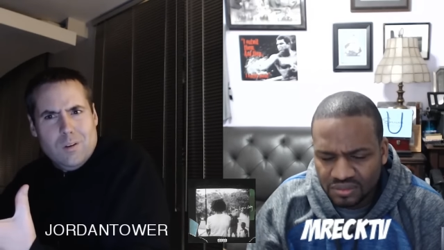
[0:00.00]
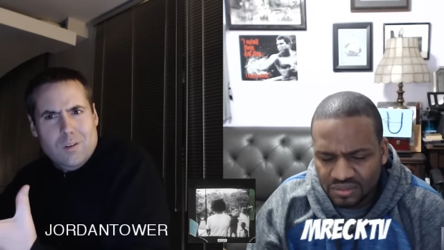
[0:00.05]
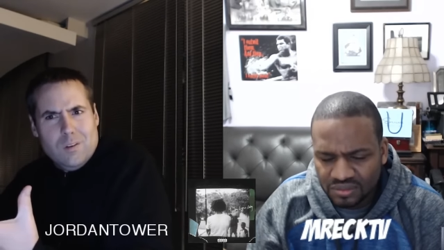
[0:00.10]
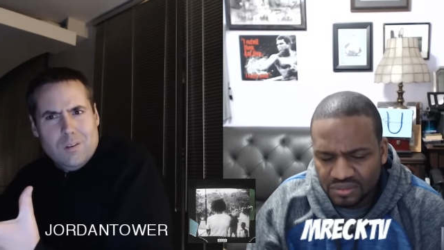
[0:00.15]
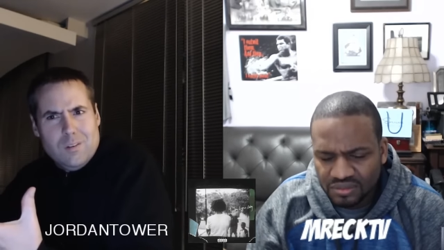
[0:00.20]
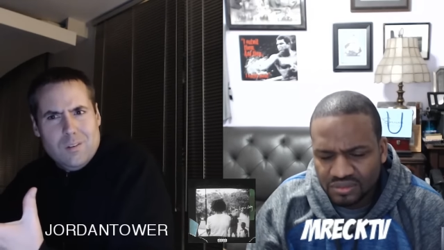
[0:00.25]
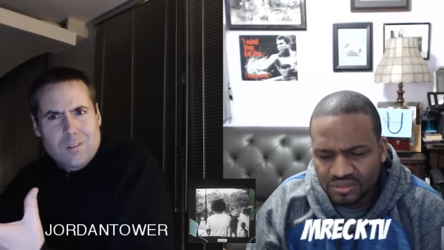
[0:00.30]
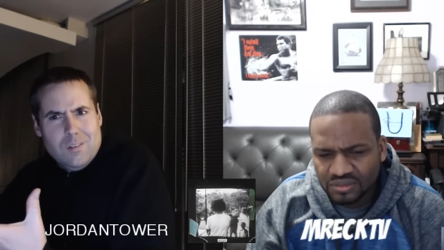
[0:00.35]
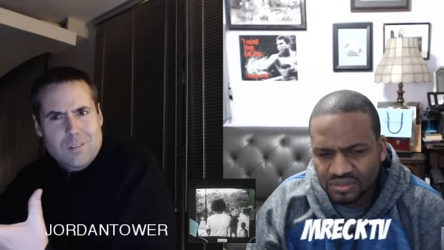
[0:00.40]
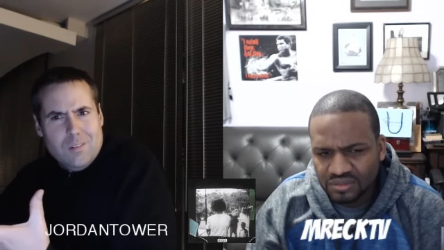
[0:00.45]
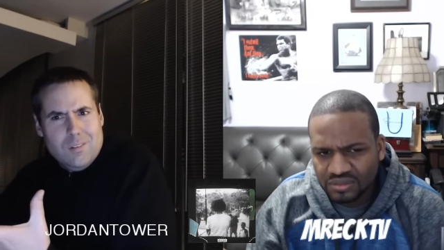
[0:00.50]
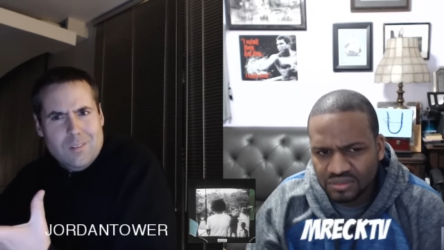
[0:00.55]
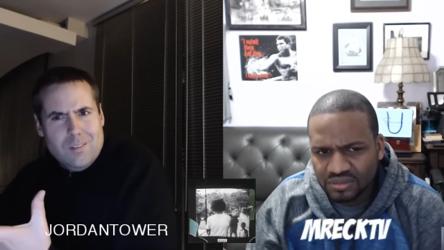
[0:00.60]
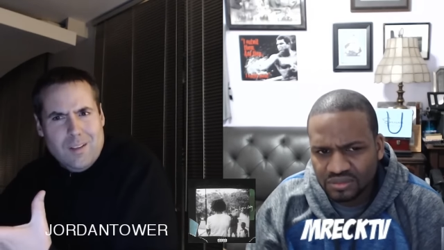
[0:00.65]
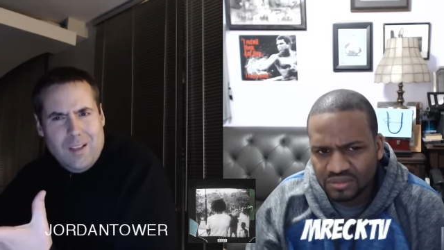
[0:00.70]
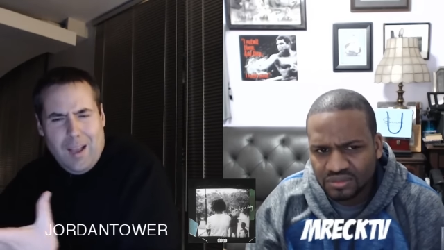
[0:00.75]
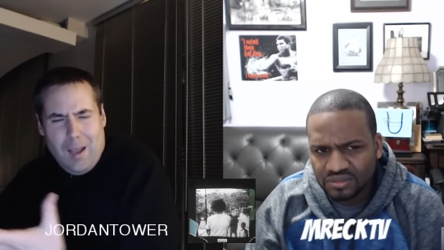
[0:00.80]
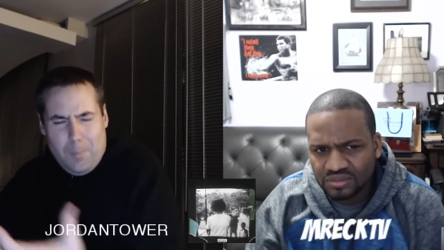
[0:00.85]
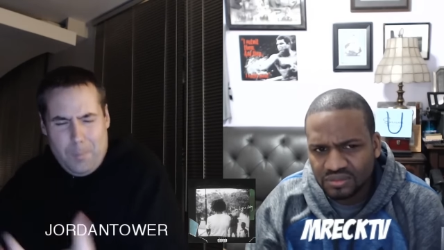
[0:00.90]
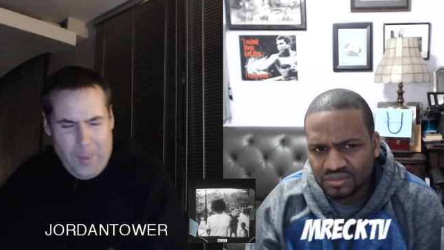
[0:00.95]
Speaker 1: Mm-hmm.
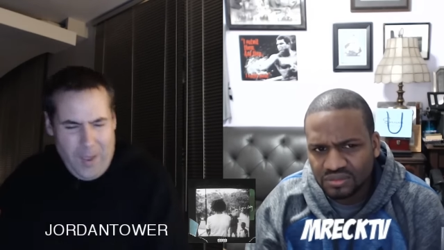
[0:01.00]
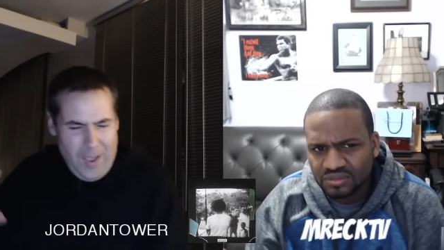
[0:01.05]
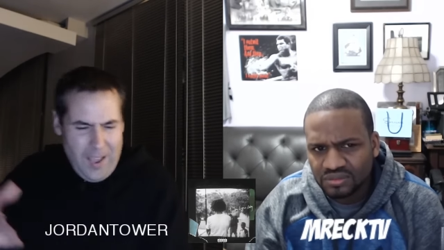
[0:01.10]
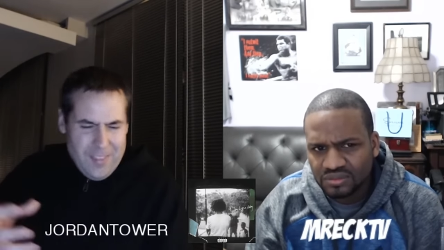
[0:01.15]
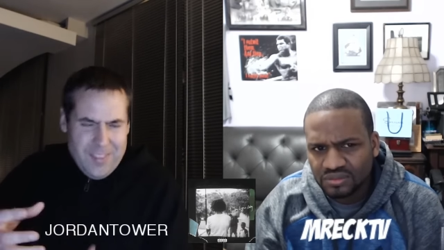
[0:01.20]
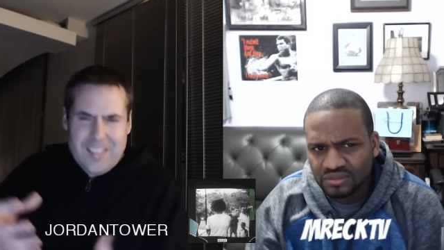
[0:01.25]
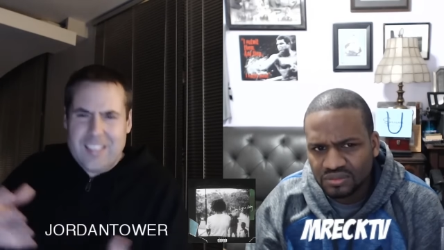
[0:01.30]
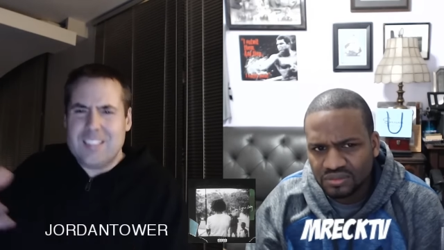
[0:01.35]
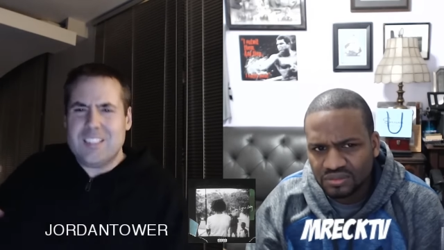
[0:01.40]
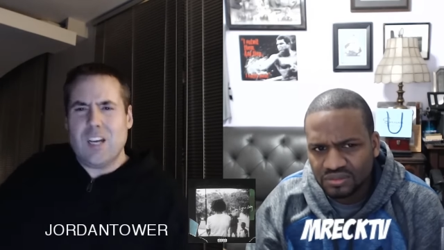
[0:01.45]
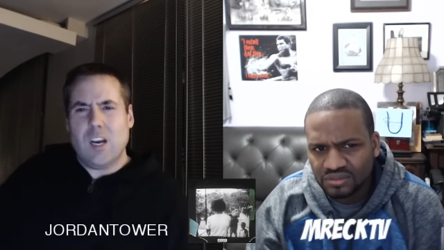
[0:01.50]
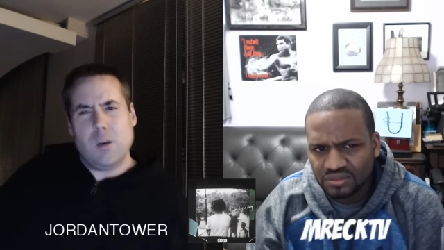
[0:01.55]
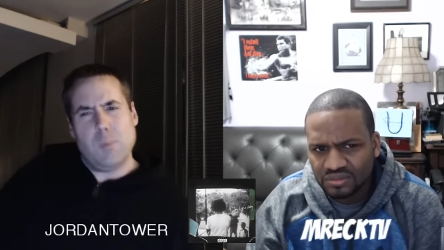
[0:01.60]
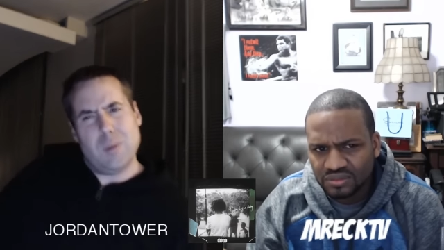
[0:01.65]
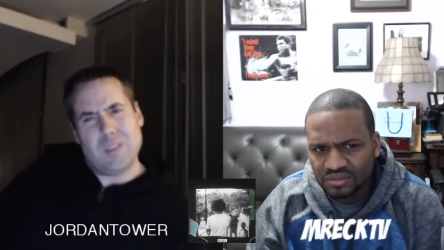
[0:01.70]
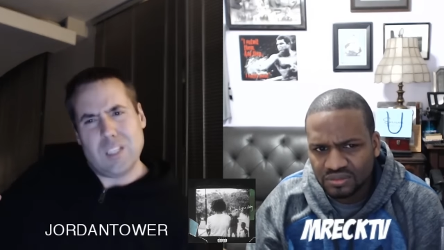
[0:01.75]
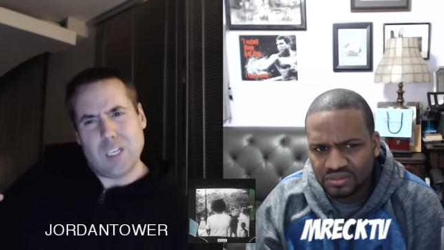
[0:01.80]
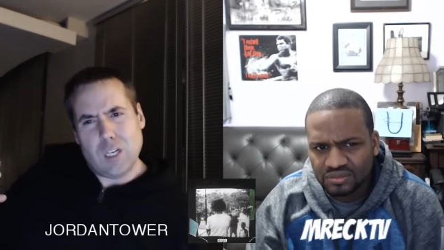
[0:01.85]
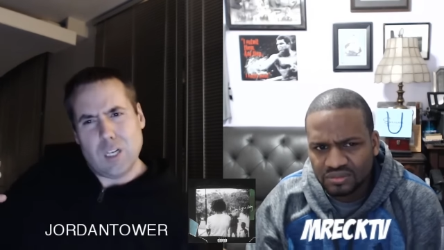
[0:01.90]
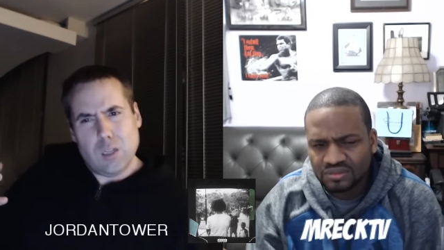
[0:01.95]
But I think he's talking about the
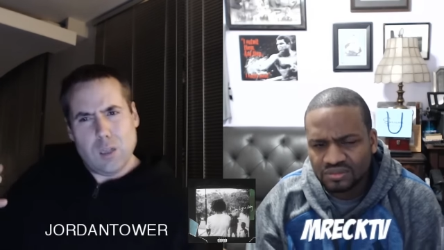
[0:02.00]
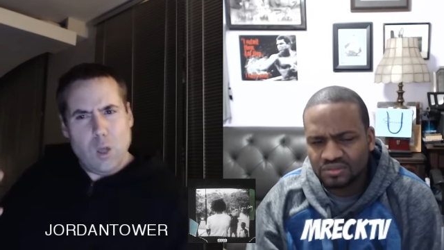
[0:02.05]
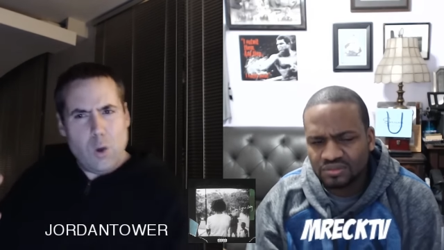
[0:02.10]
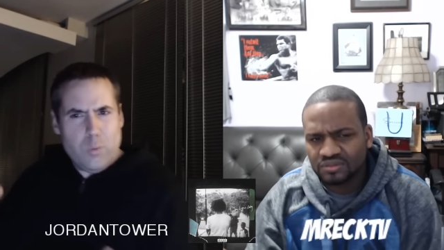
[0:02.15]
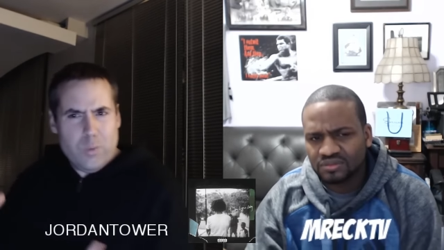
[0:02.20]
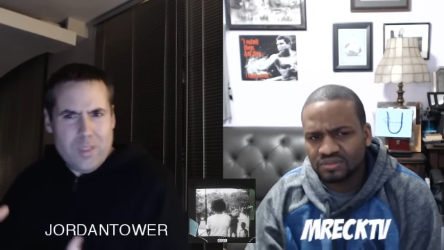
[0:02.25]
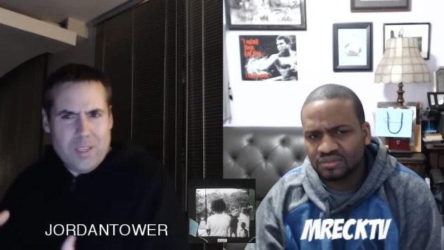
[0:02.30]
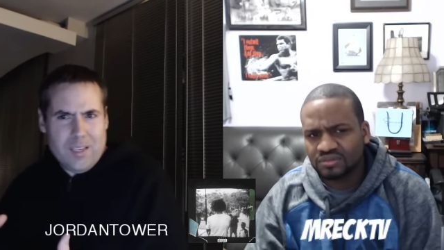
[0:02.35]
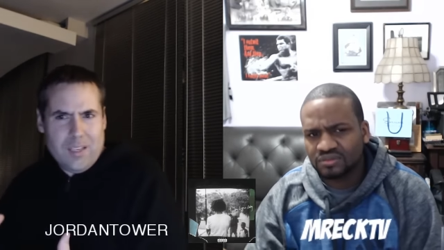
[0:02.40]
clothing and